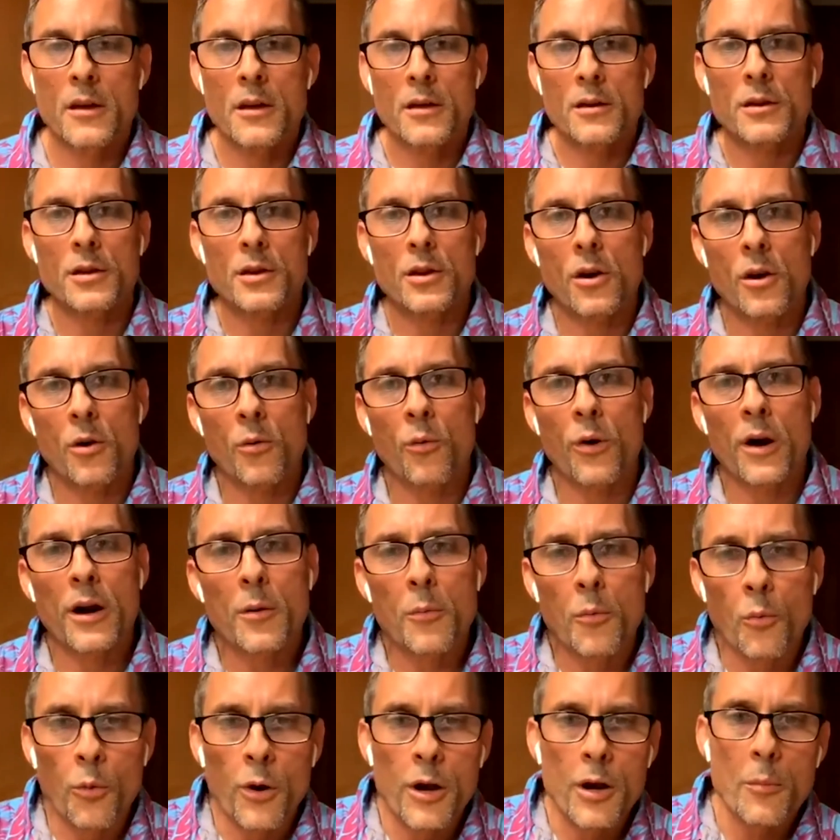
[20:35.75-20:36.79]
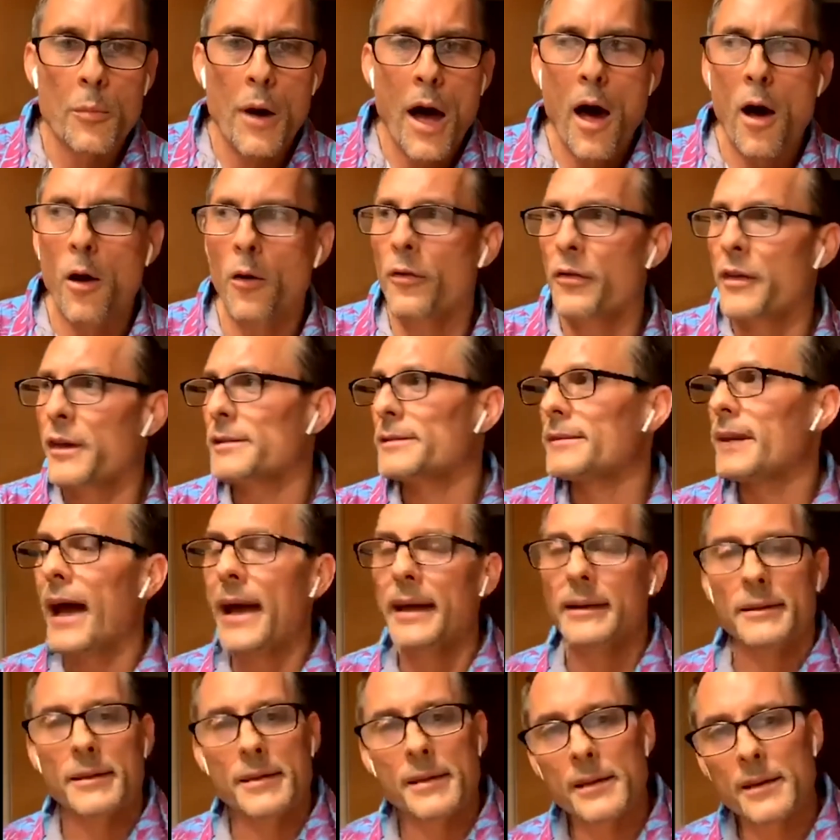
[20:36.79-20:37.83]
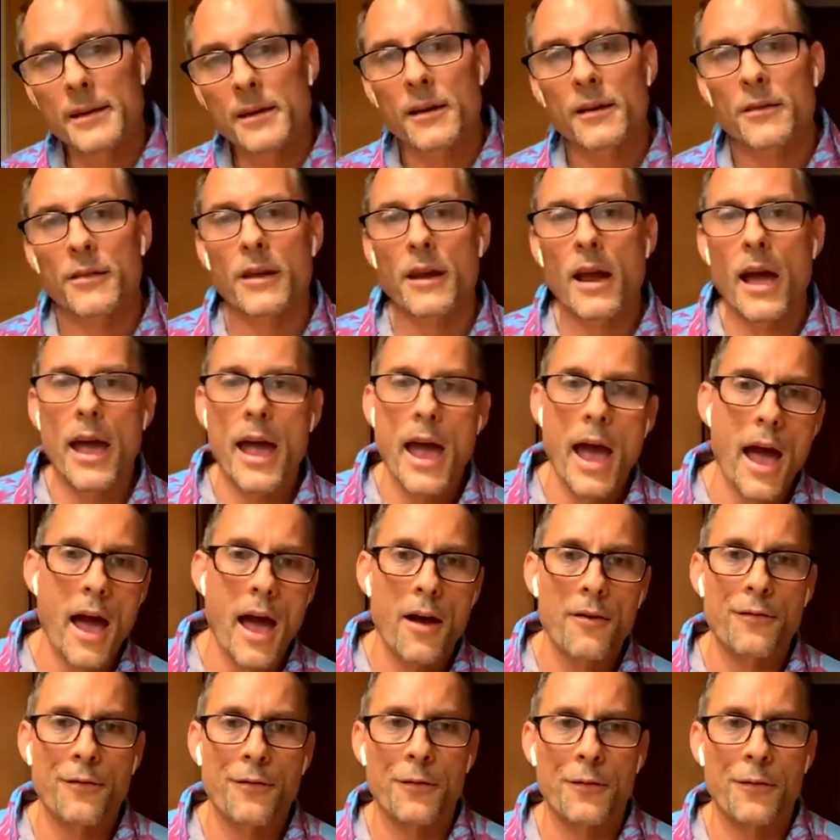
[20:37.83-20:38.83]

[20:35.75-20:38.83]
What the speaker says: You know, what about this idea that I have